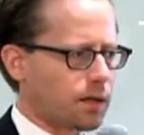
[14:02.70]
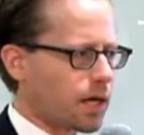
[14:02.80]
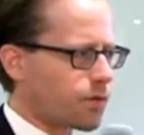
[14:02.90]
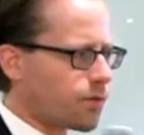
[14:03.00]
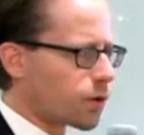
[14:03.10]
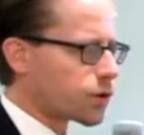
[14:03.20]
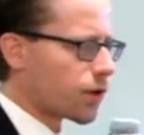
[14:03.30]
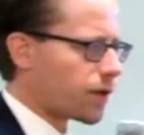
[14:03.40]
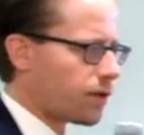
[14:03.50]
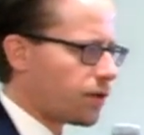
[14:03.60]
lot of folks
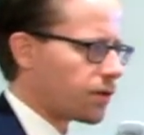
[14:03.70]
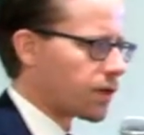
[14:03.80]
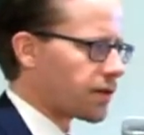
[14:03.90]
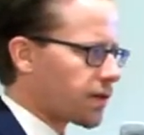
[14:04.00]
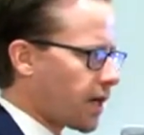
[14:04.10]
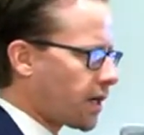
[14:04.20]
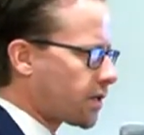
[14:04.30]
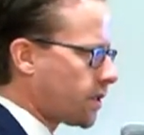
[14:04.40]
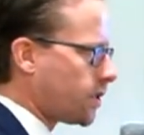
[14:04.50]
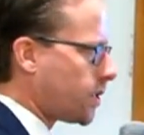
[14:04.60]
try to use this
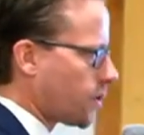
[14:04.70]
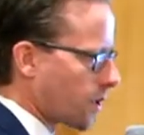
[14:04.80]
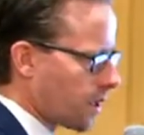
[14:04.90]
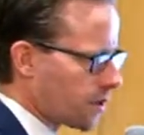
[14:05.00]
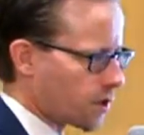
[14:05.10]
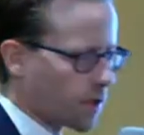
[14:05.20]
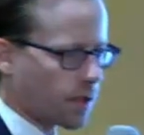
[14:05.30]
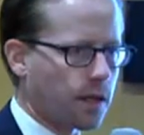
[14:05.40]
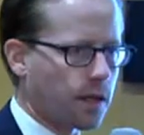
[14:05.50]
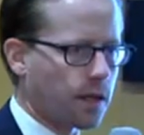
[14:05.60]
as a derogation
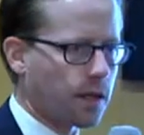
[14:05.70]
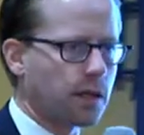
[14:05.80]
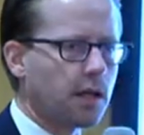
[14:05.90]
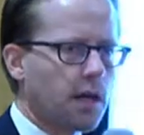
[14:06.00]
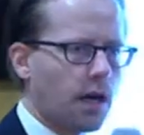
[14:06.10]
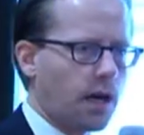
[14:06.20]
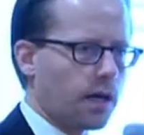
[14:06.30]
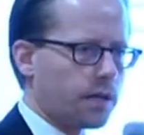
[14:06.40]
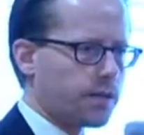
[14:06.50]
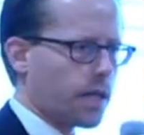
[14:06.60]
get
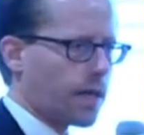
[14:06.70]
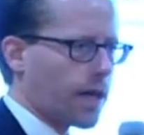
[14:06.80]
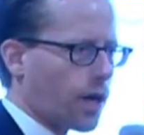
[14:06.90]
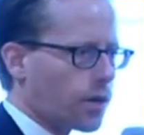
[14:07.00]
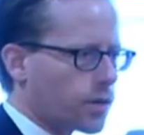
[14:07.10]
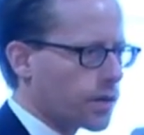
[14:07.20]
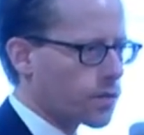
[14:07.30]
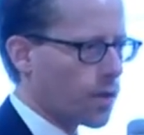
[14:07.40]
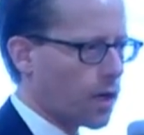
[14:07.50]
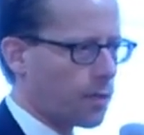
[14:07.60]
data out
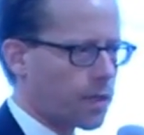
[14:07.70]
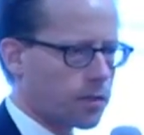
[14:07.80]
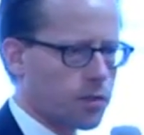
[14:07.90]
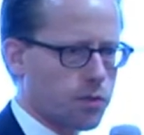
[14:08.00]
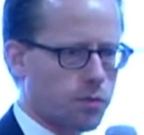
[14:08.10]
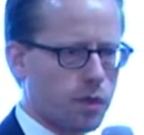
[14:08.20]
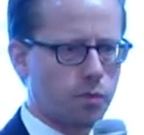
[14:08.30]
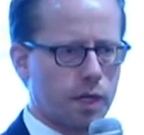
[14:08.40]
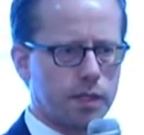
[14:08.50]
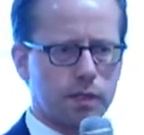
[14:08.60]
as well, but I'll just
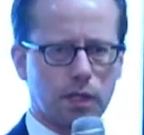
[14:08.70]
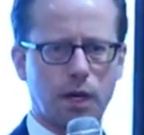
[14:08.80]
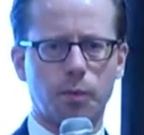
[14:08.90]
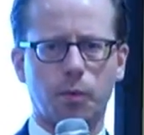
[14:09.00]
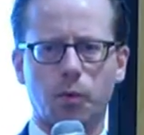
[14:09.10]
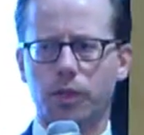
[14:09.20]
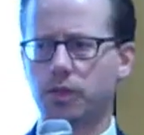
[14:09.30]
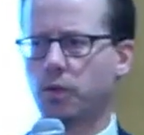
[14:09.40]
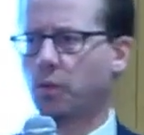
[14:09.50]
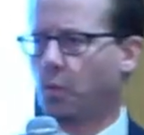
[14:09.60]
raise a couple points.